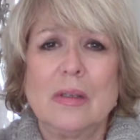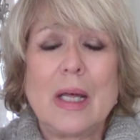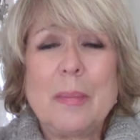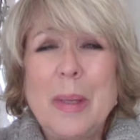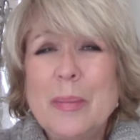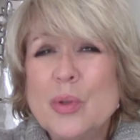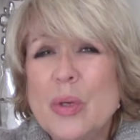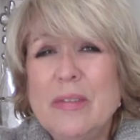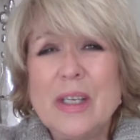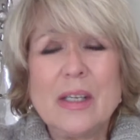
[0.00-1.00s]
A lot of people
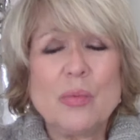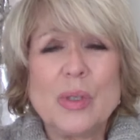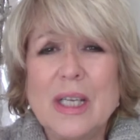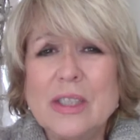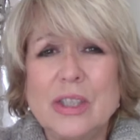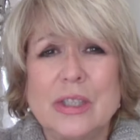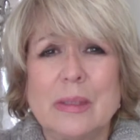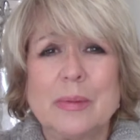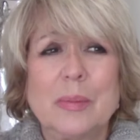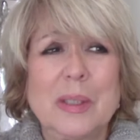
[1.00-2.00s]
don't even get in
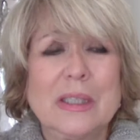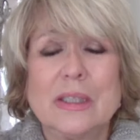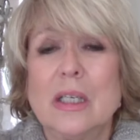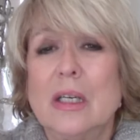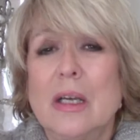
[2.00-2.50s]
relationships because